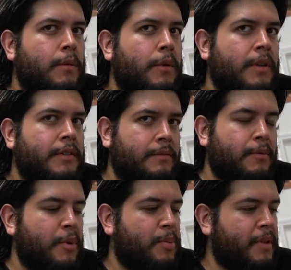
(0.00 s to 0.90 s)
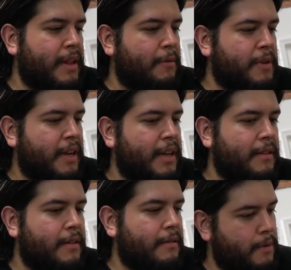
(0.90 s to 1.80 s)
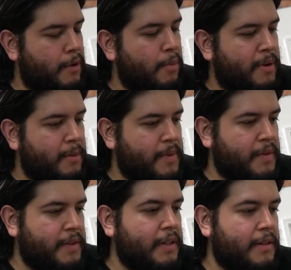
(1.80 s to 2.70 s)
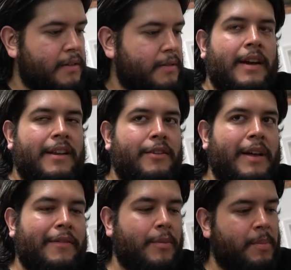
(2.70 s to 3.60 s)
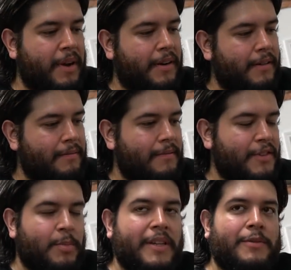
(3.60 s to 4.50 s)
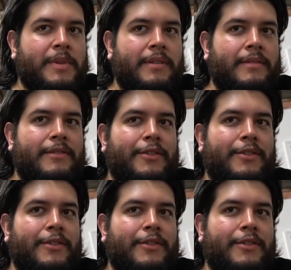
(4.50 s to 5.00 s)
Well, because when we're putting that one together, we'll open up the cylinders and you'll have a bigger displacement. So